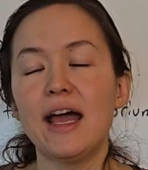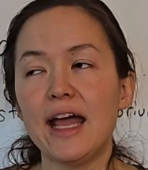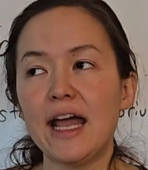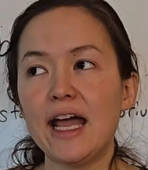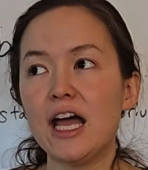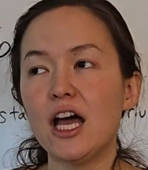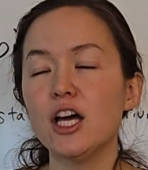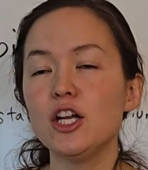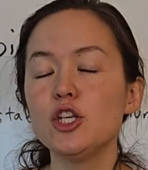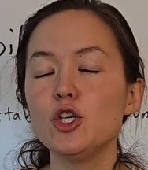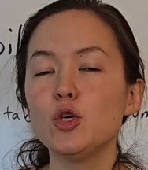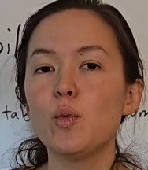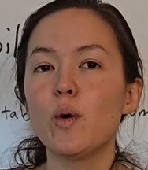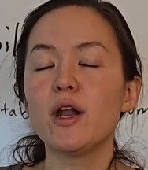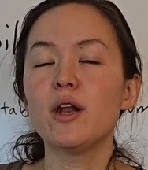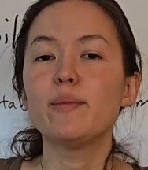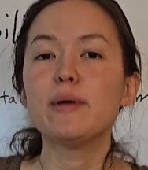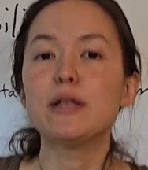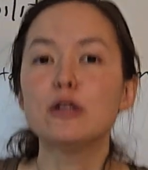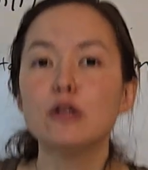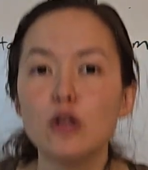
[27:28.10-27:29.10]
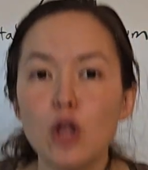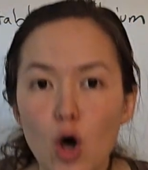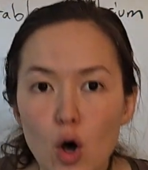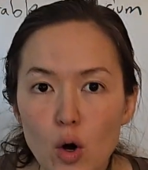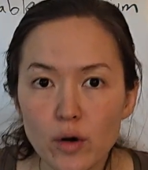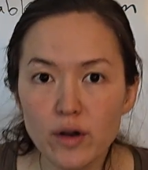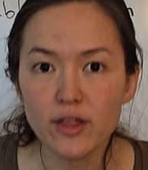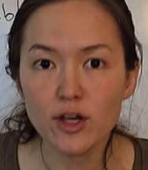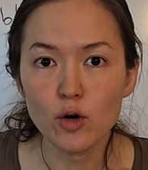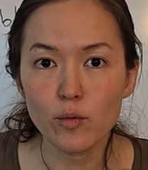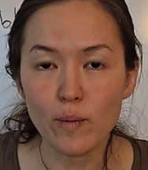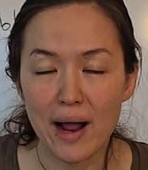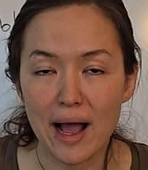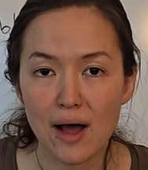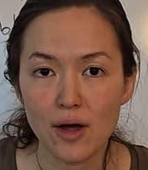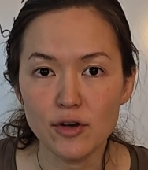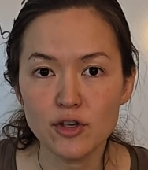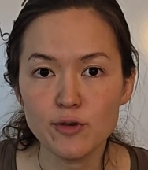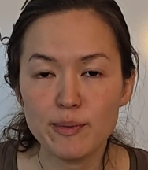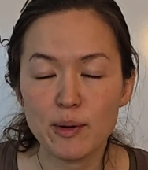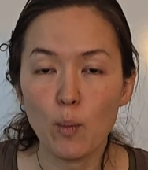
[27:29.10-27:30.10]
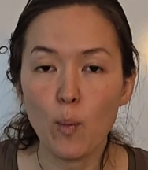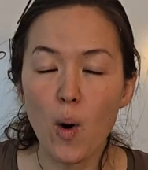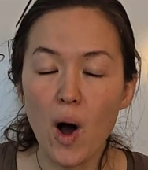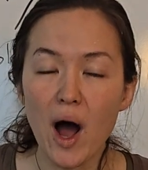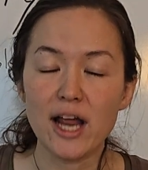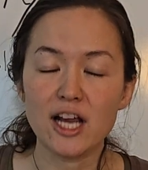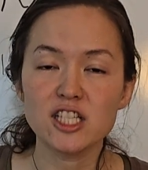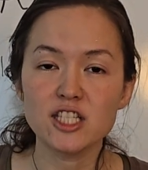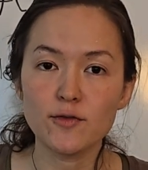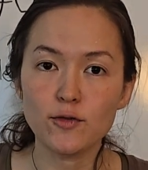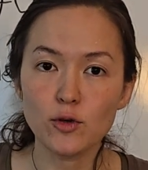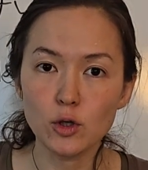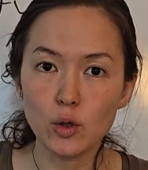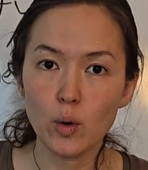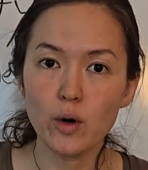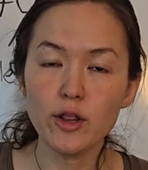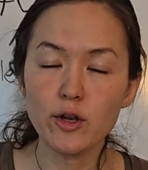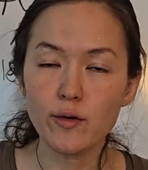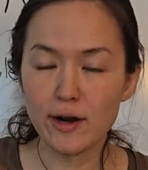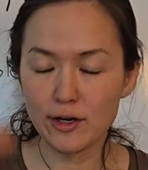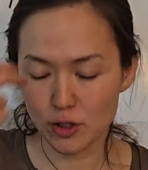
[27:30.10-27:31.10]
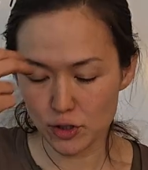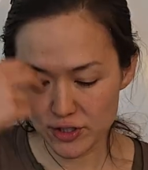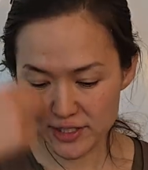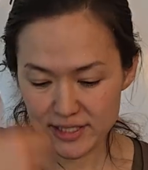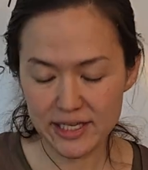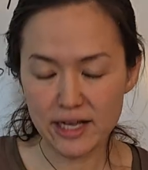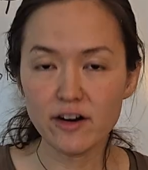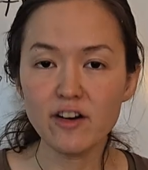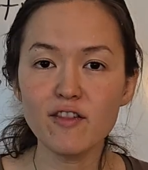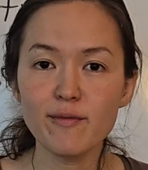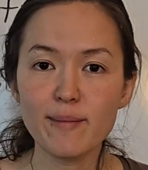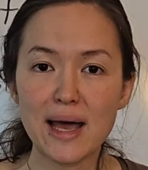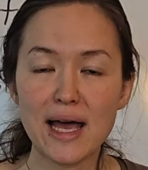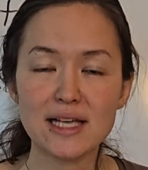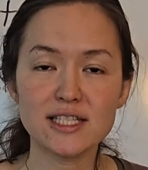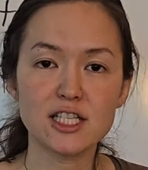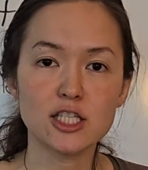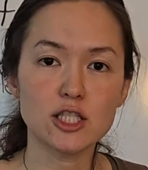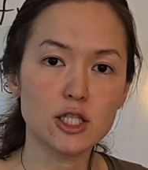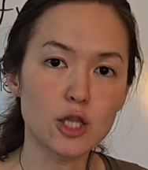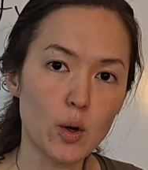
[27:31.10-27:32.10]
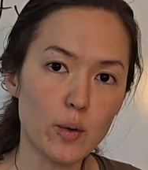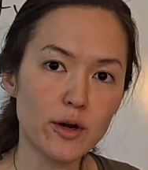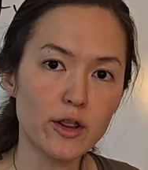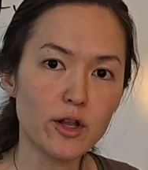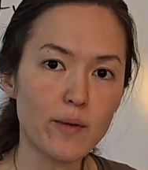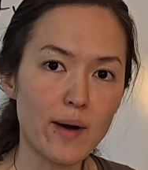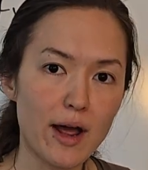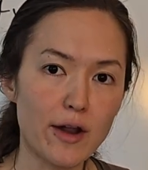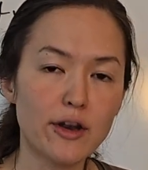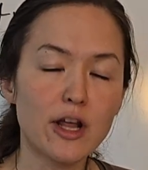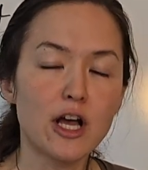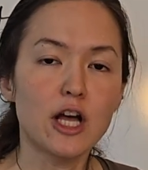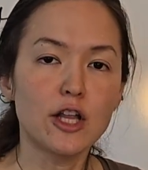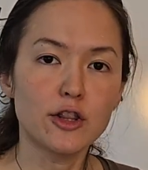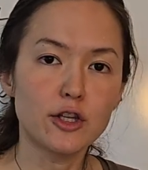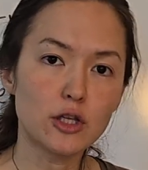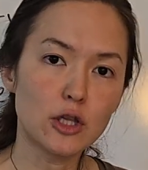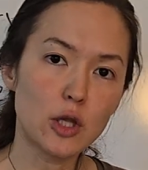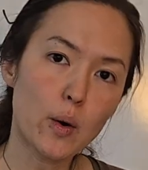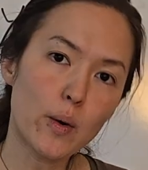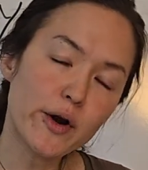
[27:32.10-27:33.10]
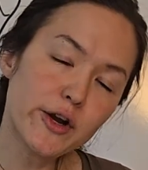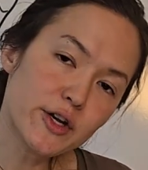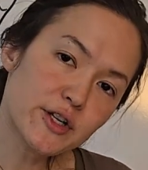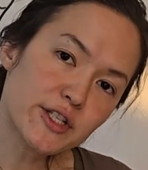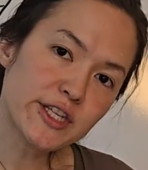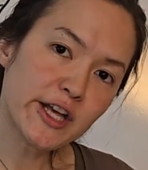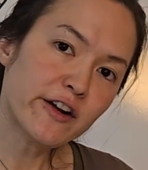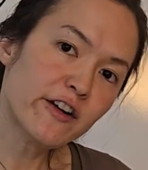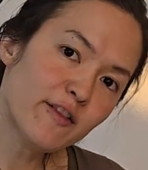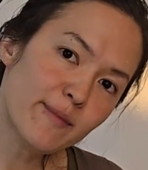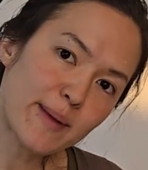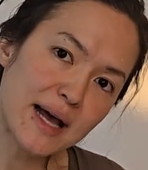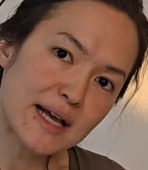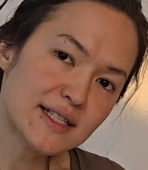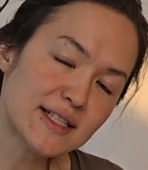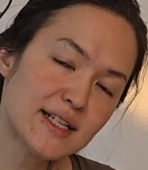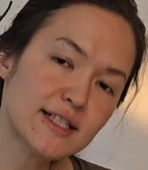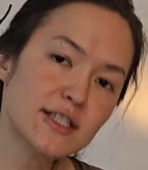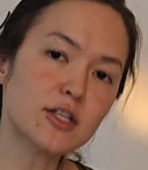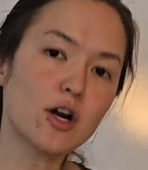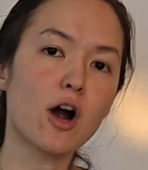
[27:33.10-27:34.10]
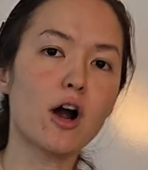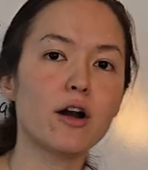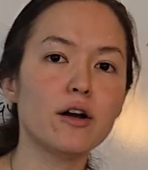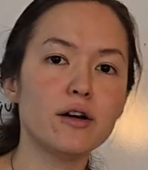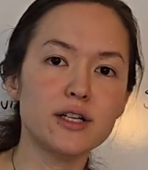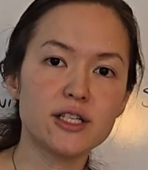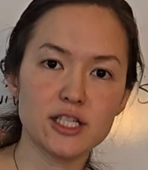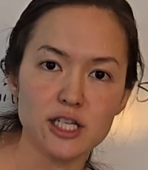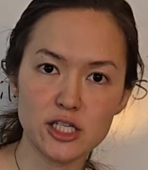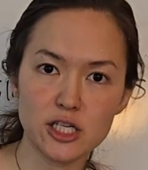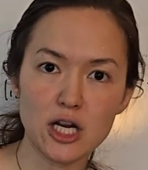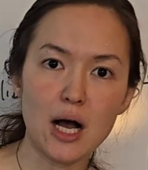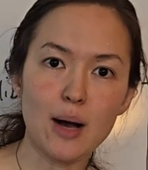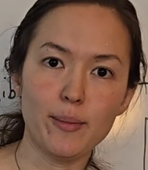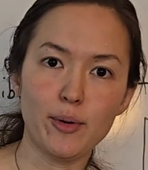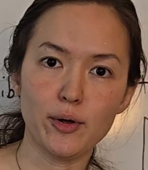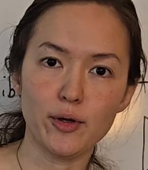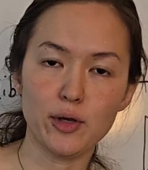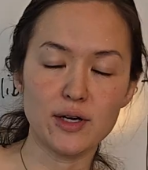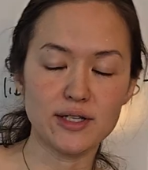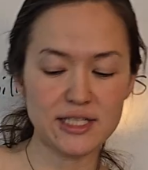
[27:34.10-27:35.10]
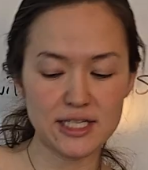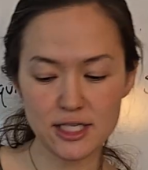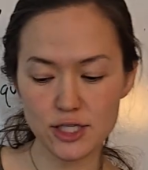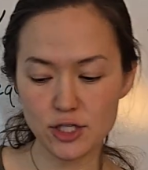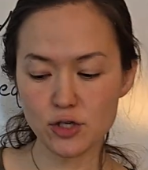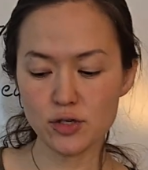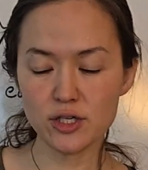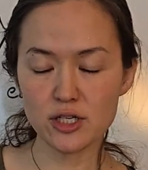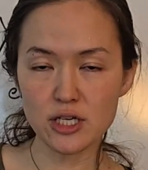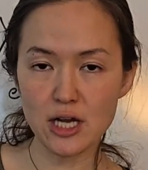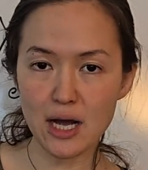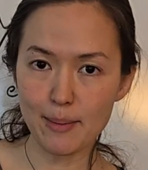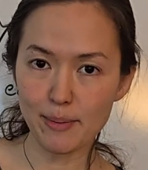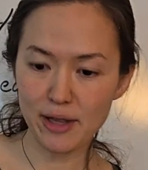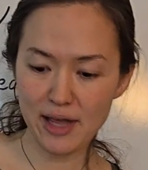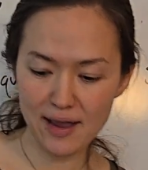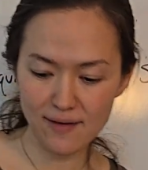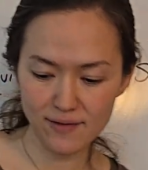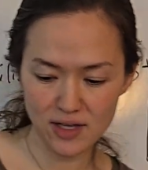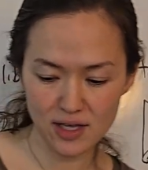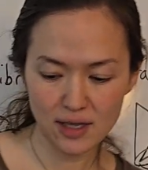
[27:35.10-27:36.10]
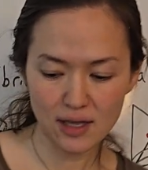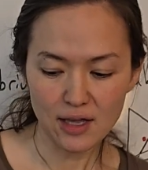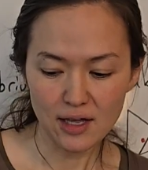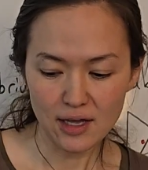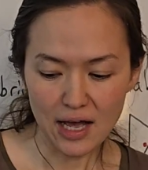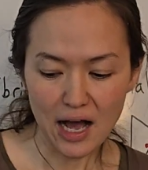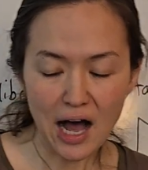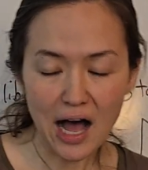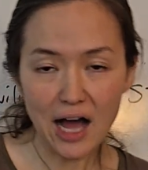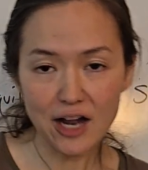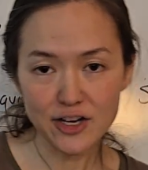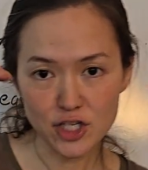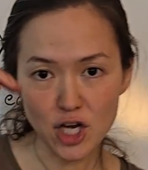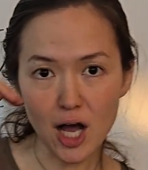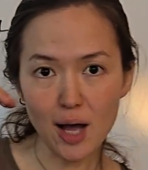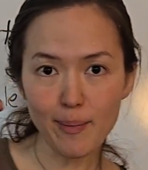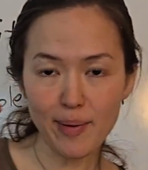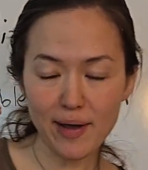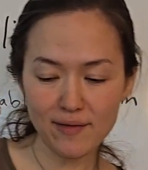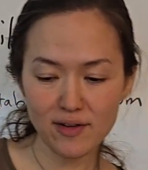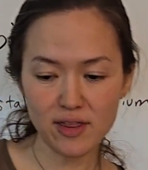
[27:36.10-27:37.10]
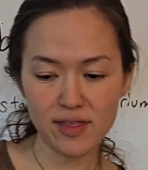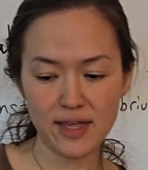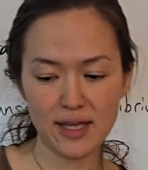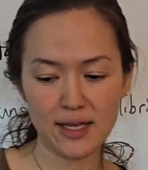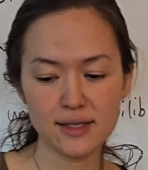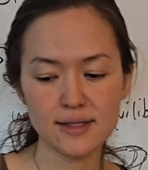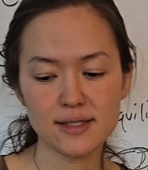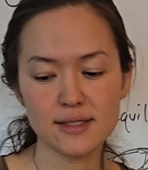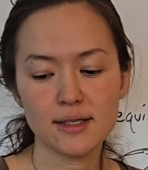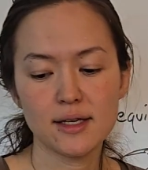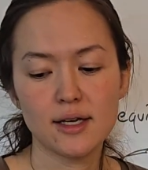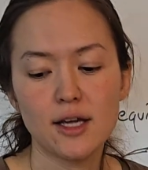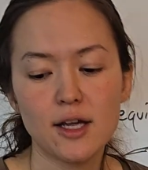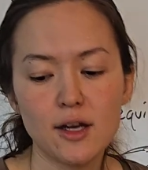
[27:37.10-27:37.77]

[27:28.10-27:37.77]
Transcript: And you want to be low to the ground. Why? Because if you're lower to the ground, your center of mass is lower to the ground. The lower your center of mass is, the harder it is to topple. You know, it's easier to topple top heavy things,